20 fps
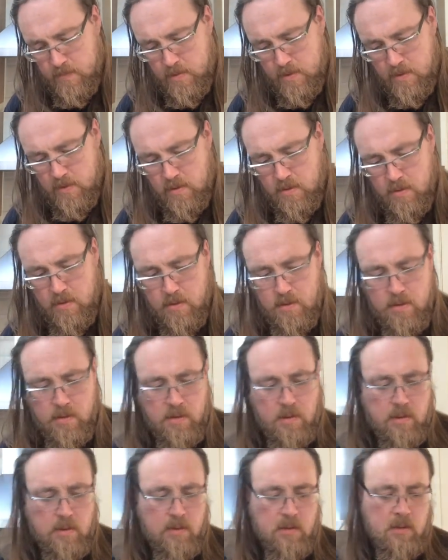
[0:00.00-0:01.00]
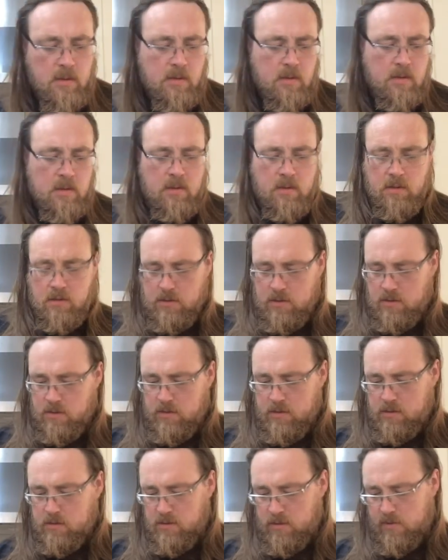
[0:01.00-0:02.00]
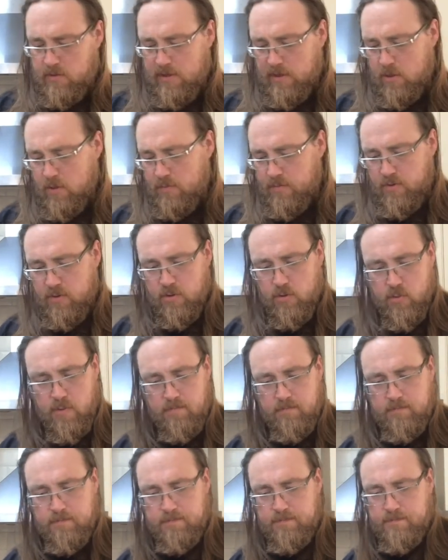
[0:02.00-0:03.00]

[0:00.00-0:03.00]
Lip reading: Let's crack open the other one.